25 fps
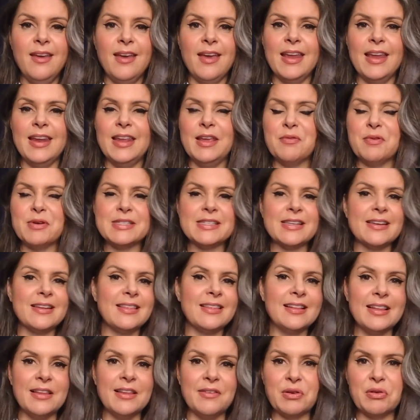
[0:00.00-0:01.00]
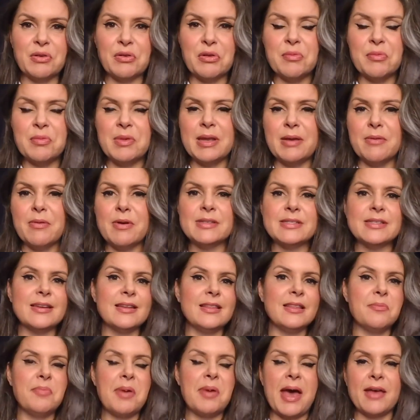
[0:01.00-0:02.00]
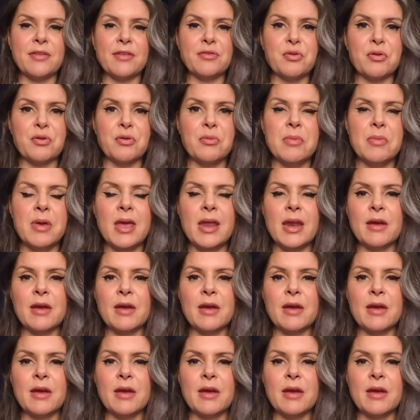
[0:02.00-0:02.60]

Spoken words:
And he wasn't in the living room and he wasn't in the bathroom.